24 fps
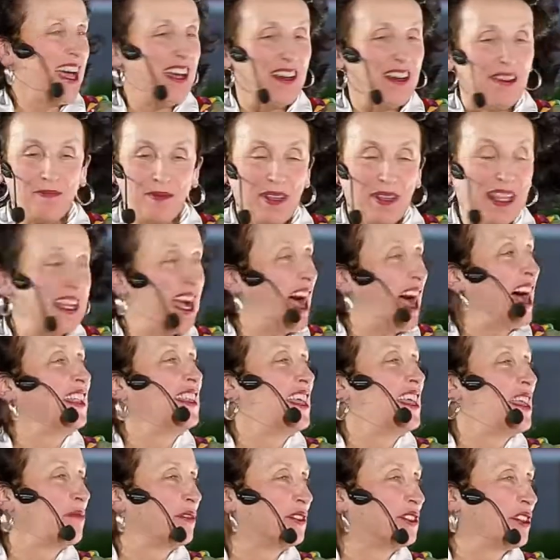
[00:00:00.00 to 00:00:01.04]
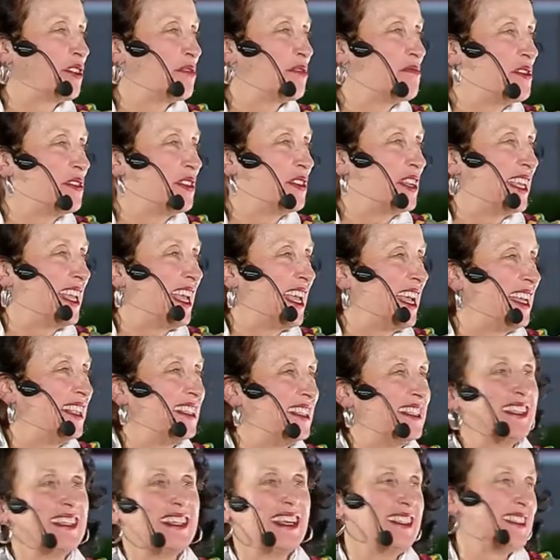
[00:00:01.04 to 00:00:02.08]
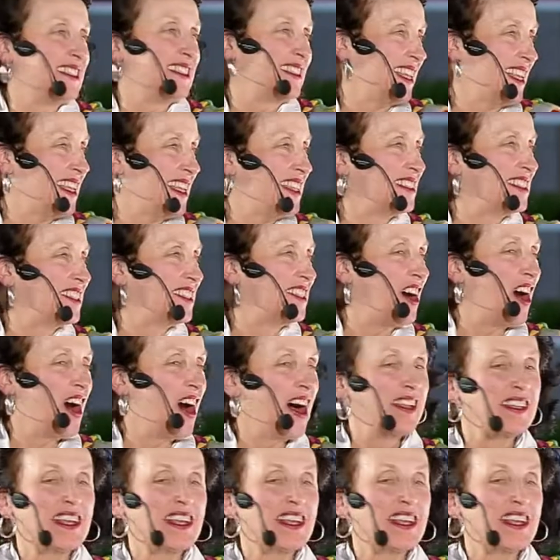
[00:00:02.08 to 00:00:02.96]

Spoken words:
being unable to communicate is not.